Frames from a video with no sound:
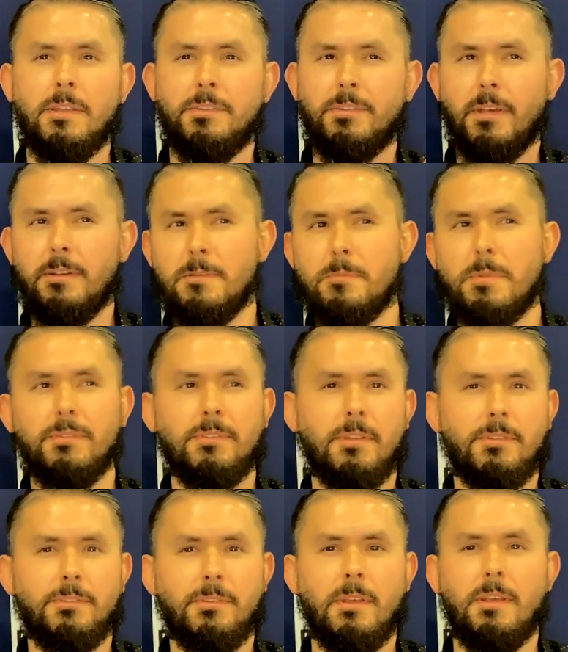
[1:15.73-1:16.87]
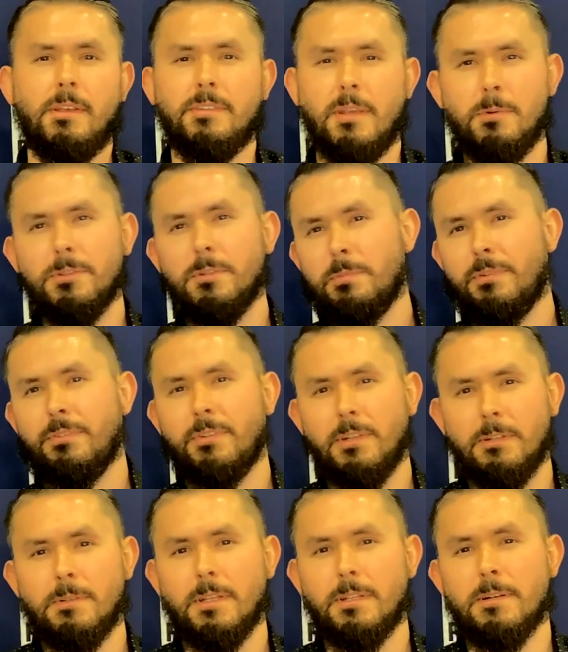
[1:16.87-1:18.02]
side of the business is able to proceed
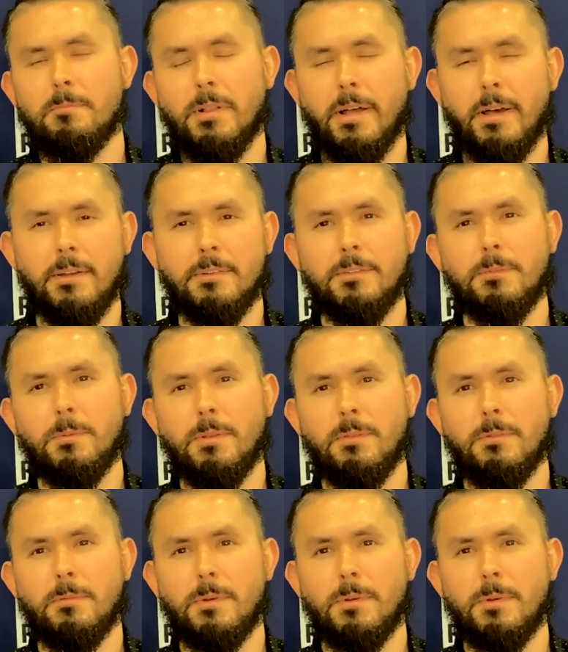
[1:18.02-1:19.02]
in compliance with